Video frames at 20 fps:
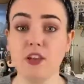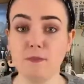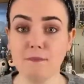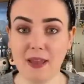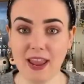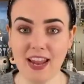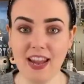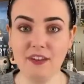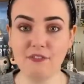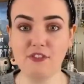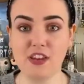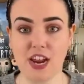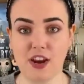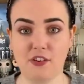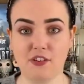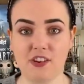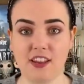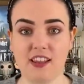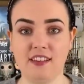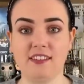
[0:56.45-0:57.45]
You may have
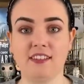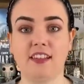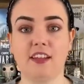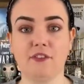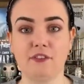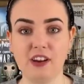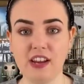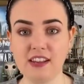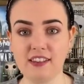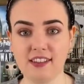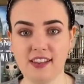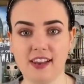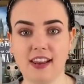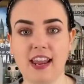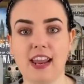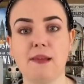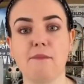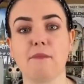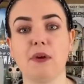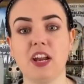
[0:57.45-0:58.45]
noticed that
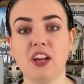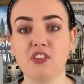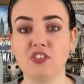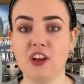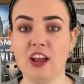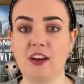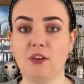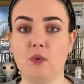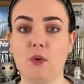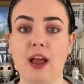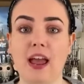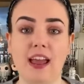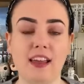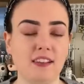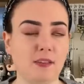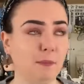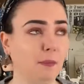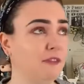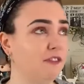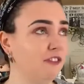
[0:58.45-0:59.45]
recently my channel
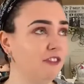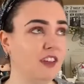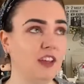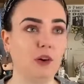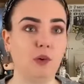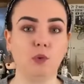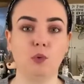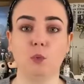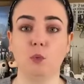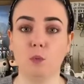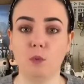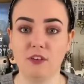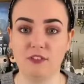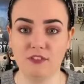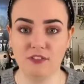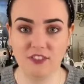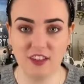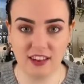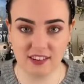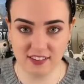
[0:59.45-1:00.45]
has been filled
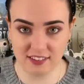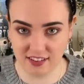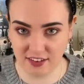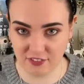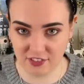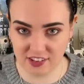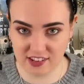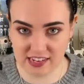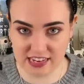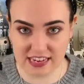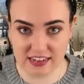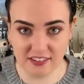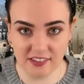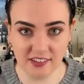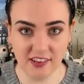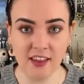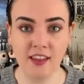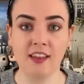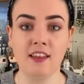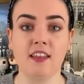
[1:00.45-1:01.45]
with festivities.